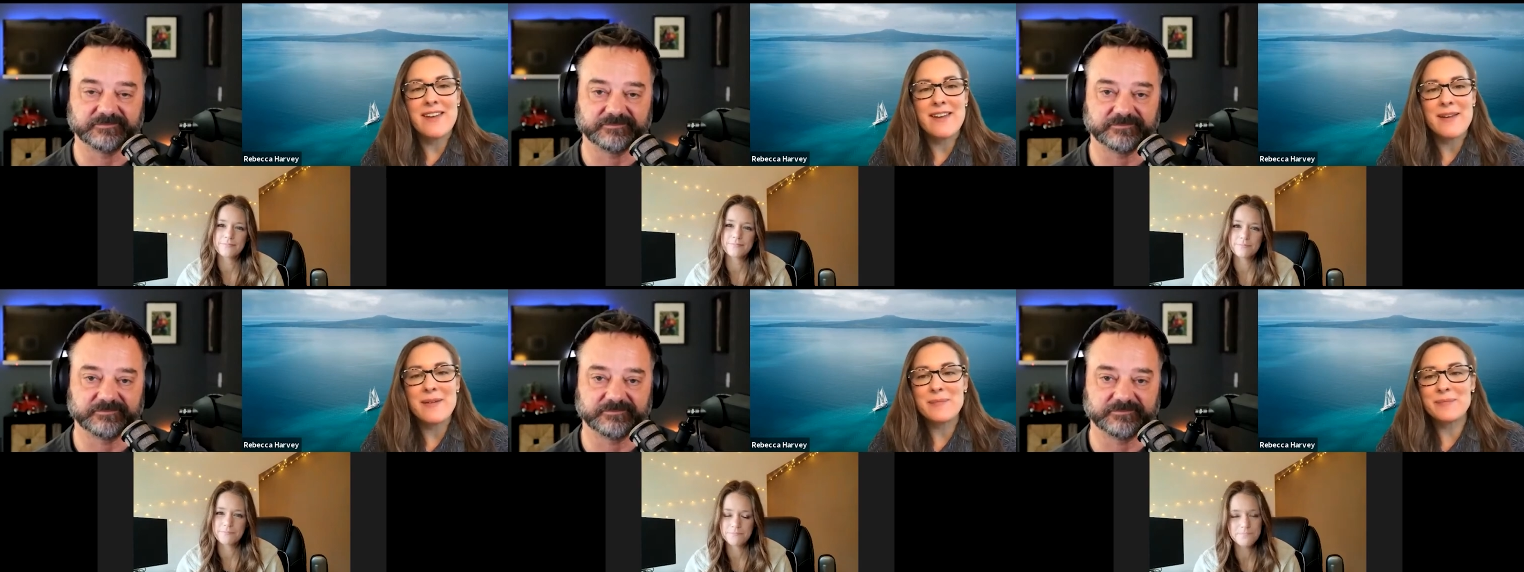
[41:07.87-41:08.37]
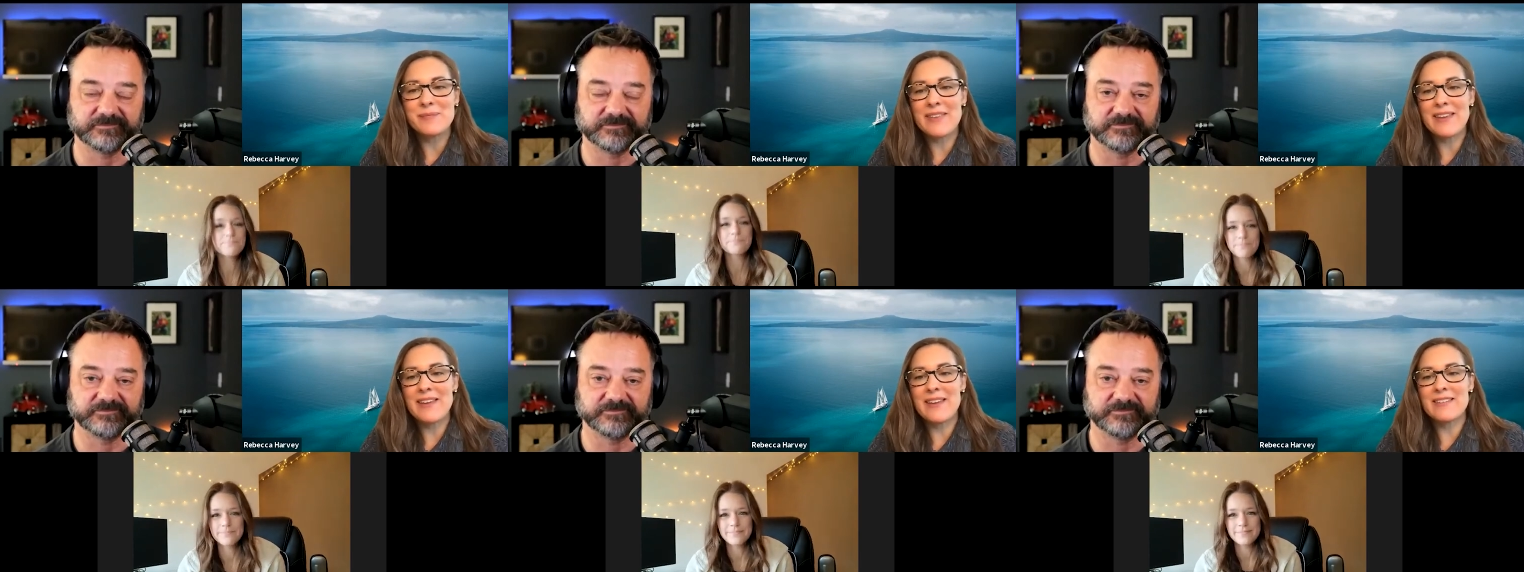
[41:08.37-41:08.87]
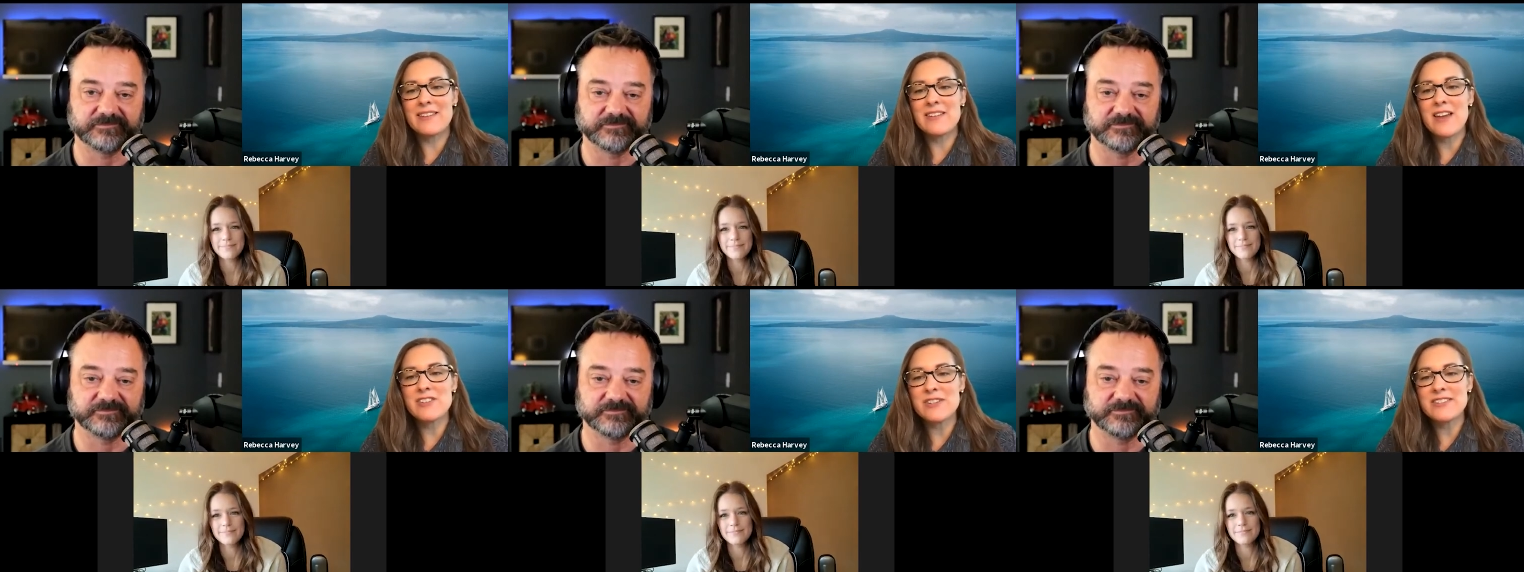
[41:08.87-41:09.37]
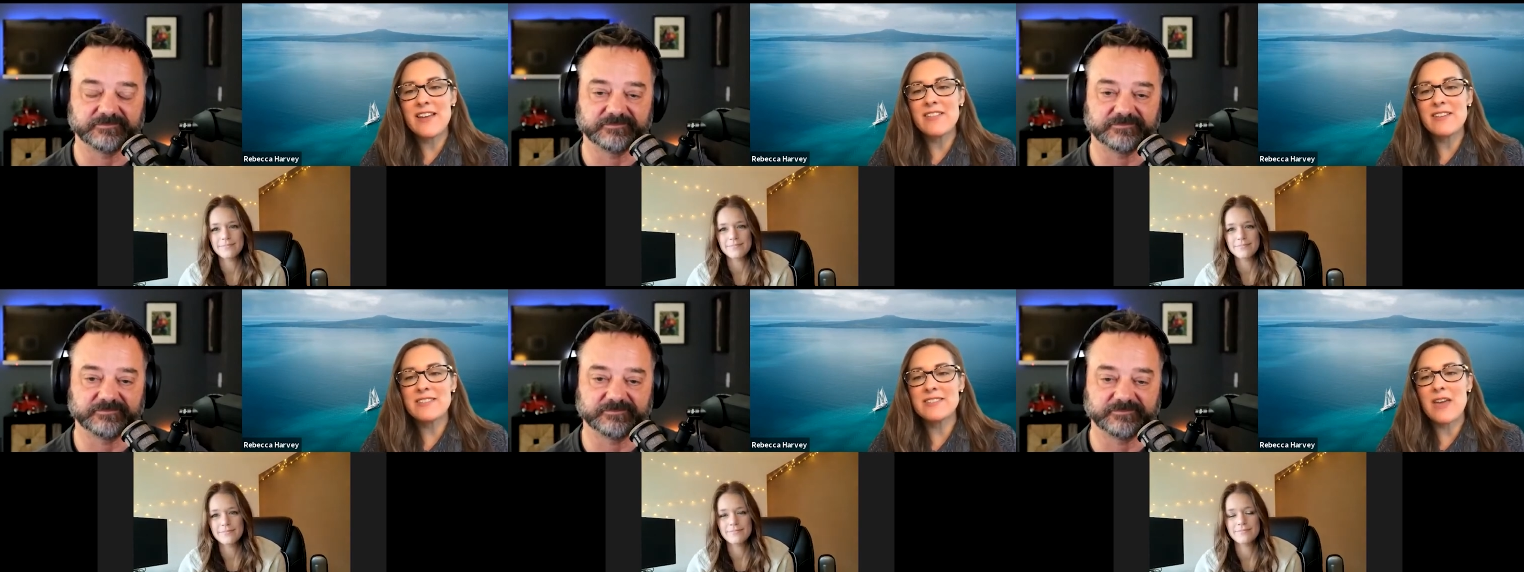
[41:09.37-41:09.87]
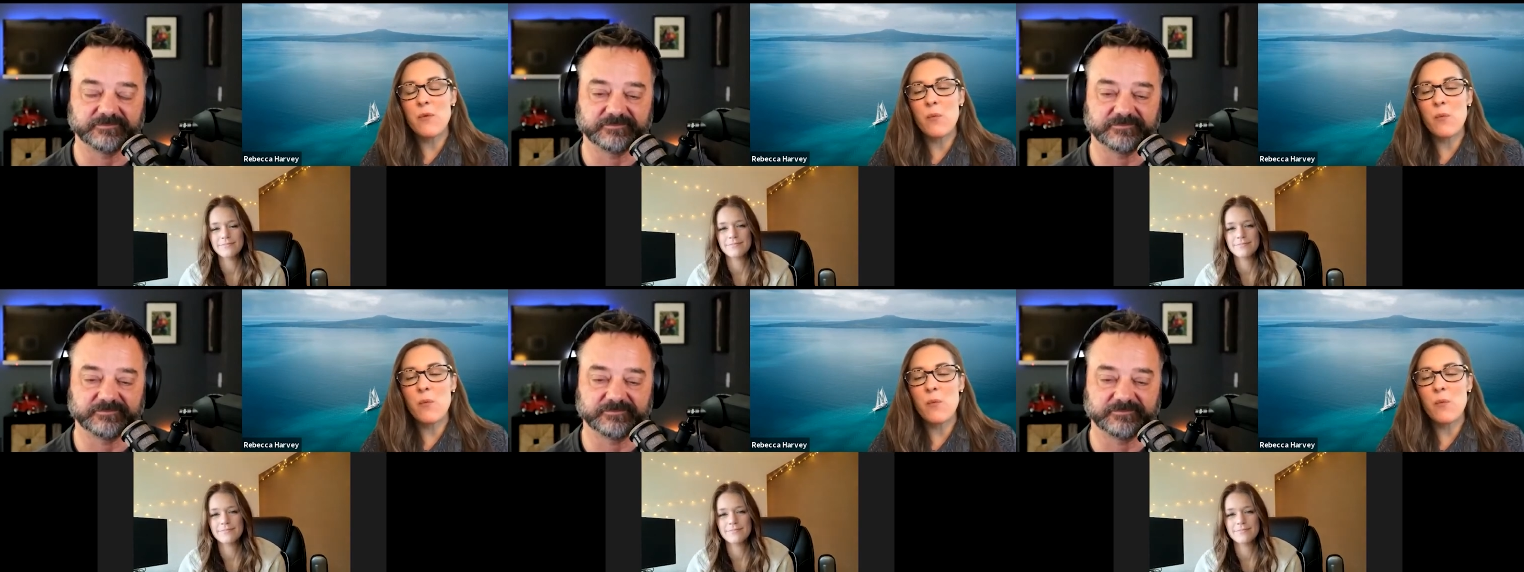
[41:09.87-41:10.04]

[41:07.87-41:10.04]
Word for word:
Speaker 1: Um, Natasha, tell us